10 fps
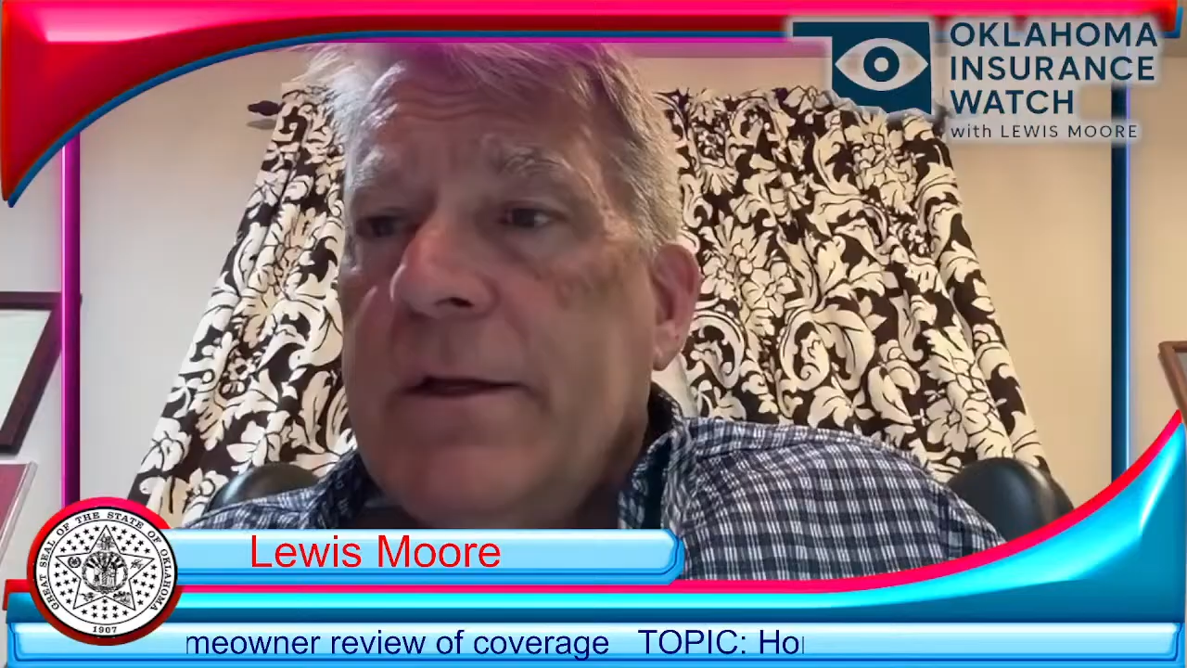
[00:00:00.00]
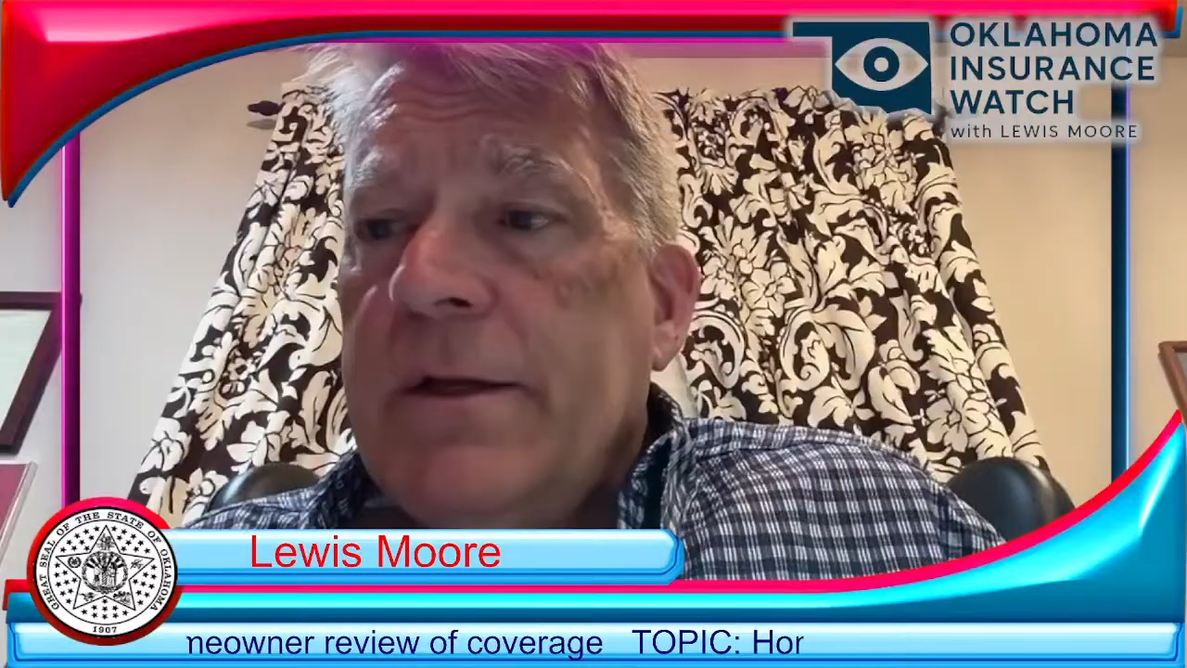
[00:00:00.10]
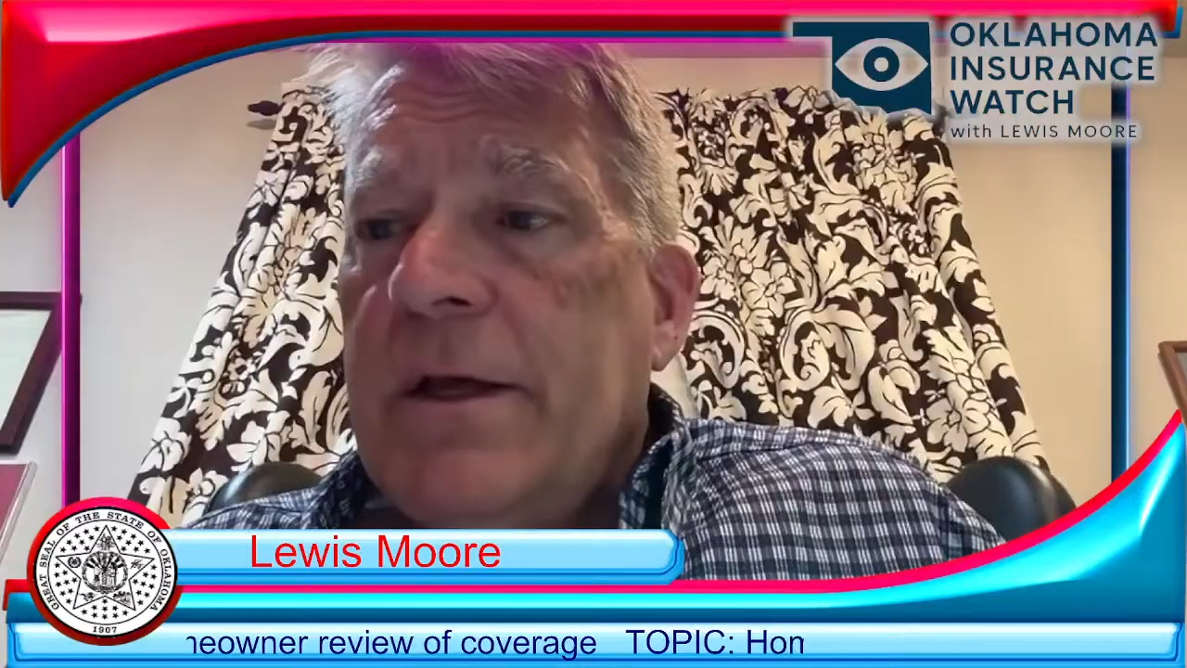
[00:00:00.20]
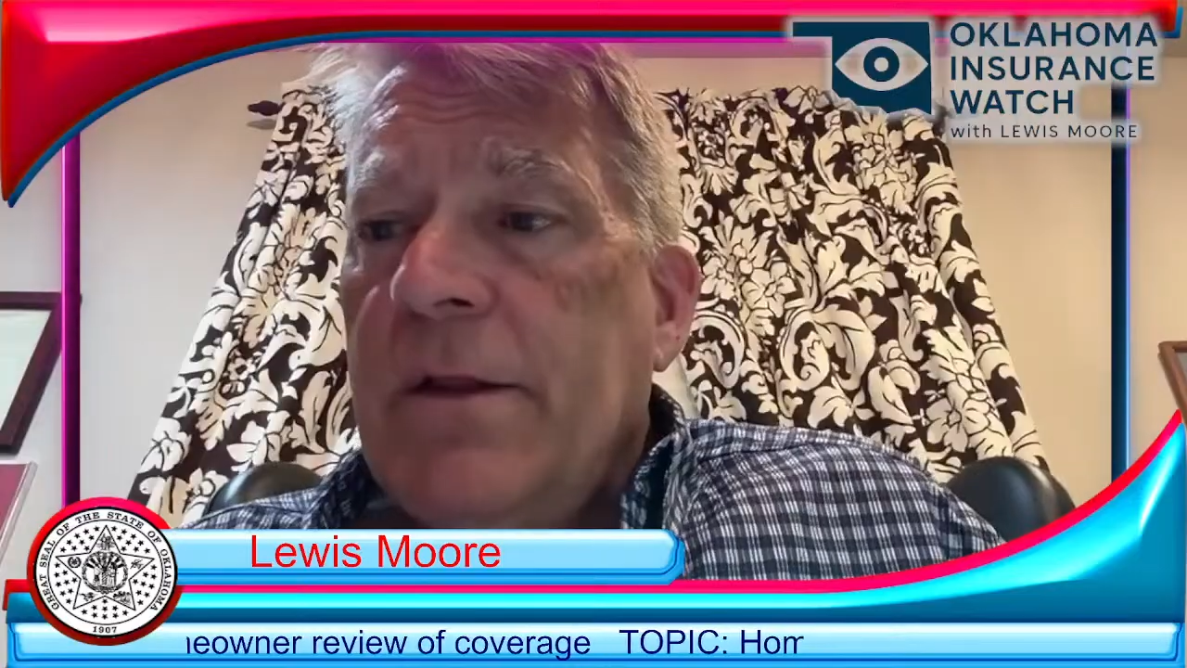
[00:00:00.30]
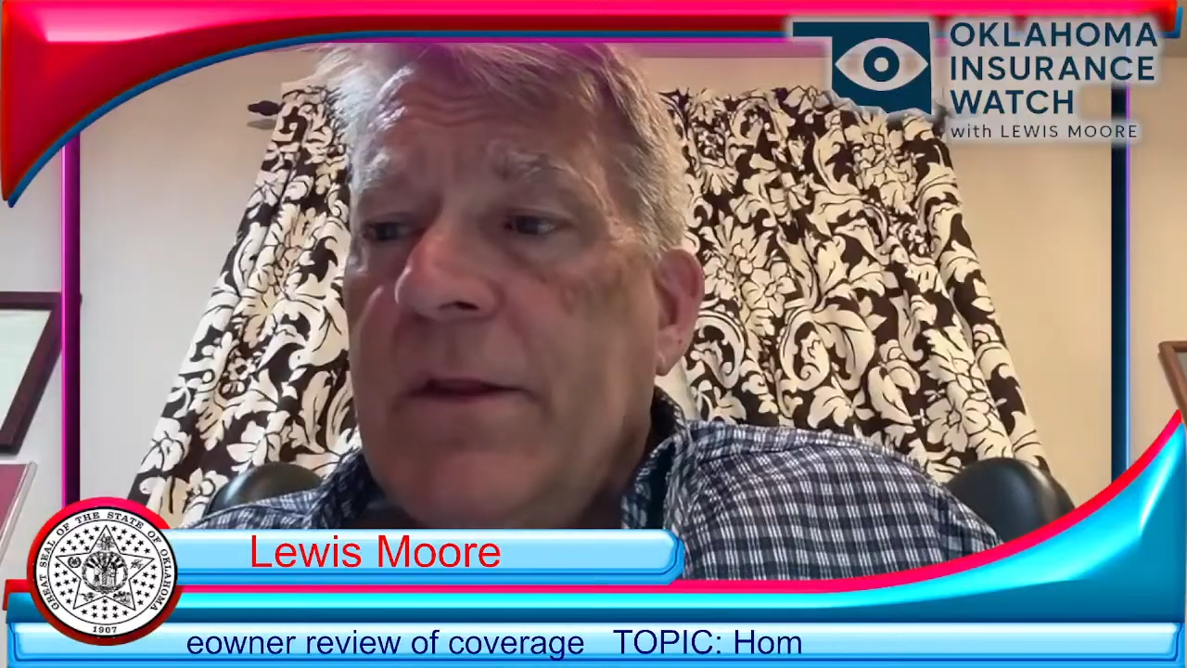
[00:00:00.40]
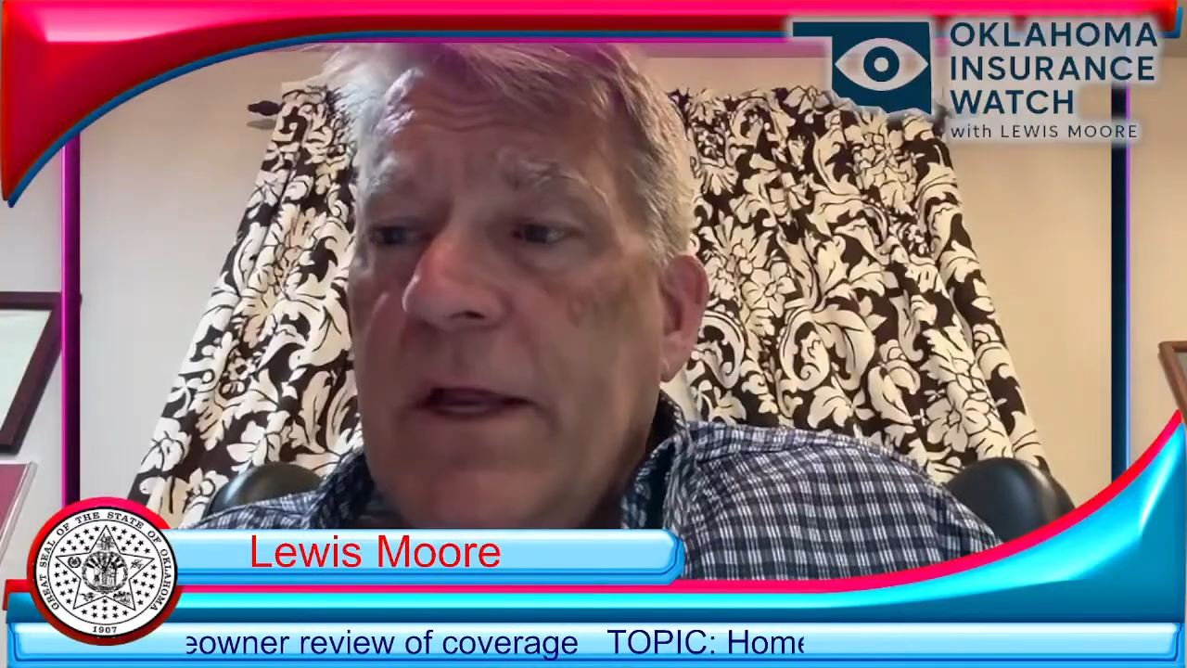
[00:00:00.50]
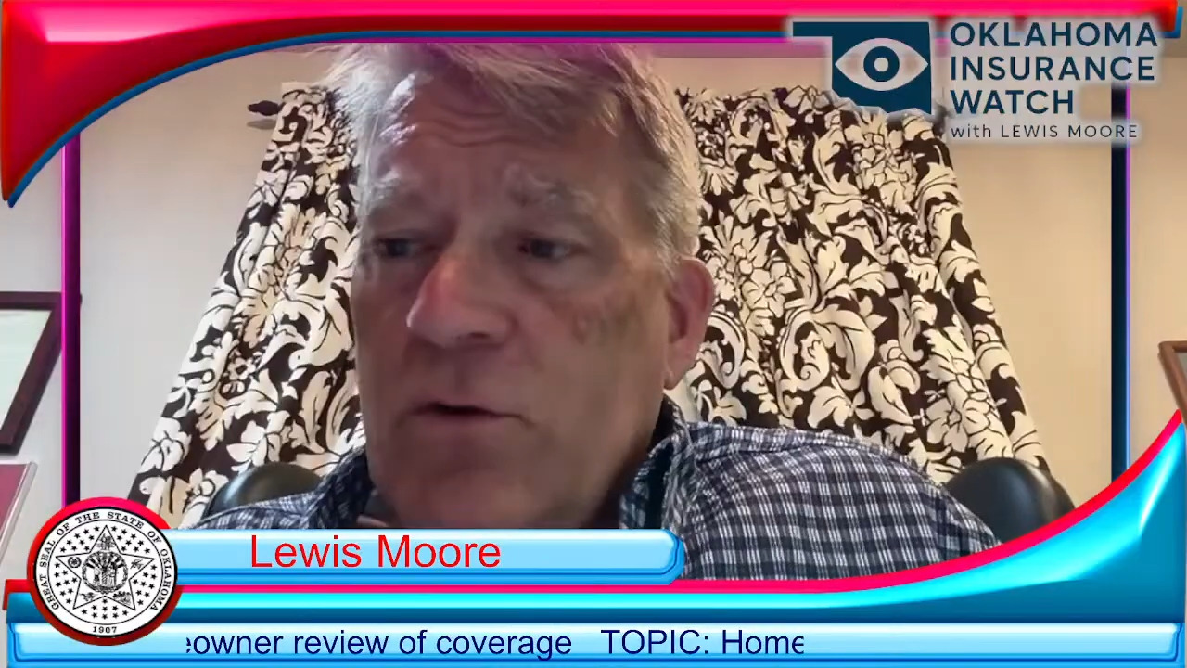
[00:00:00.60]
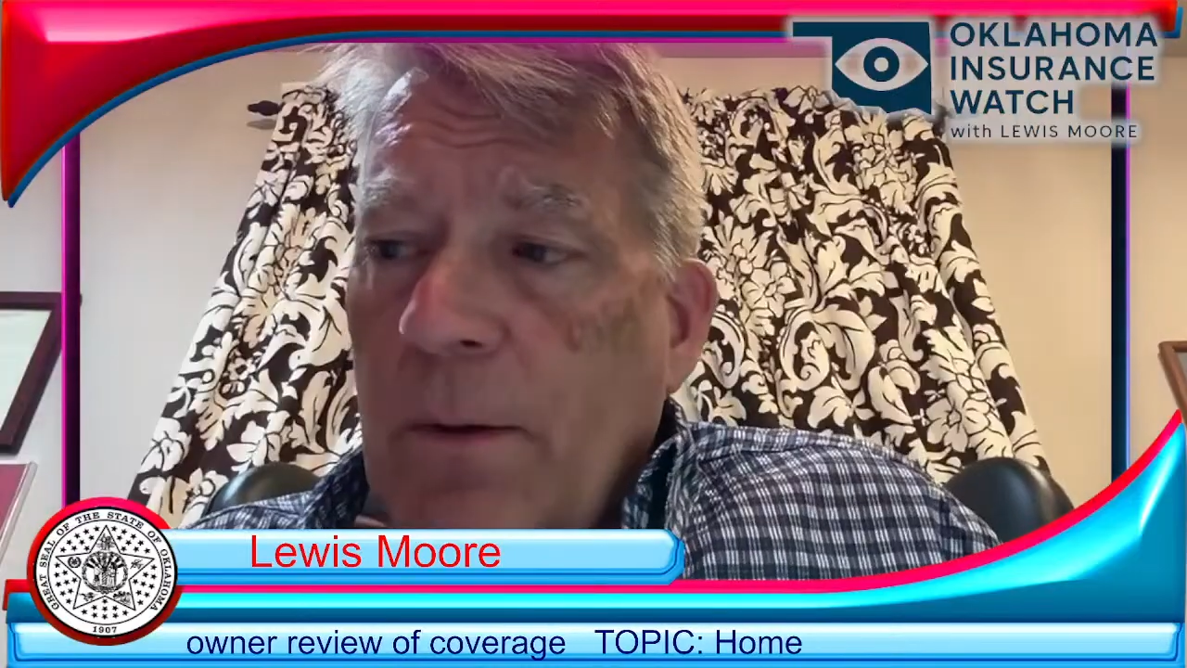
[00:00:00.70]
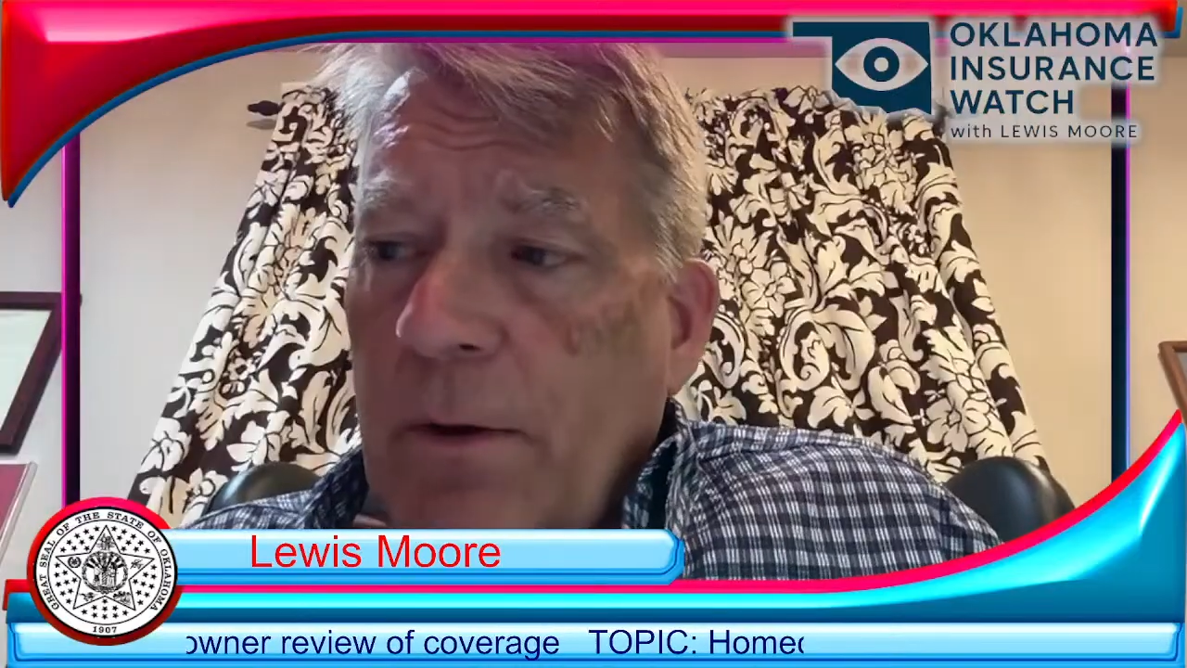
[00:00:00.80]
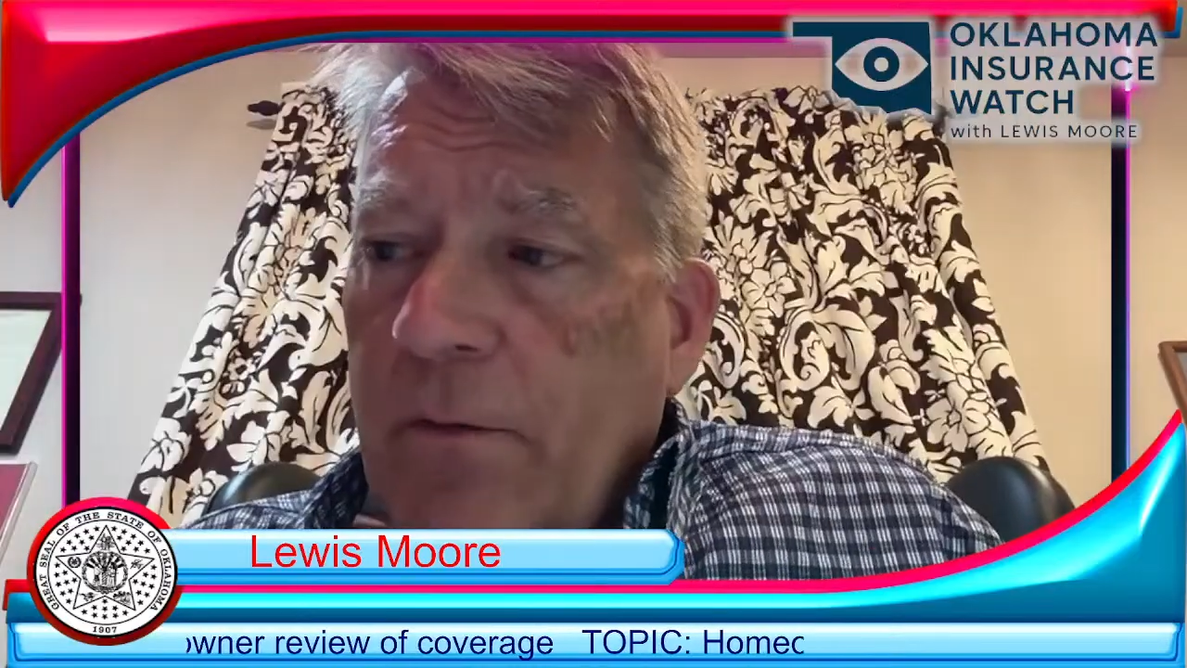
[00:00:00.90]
can that drop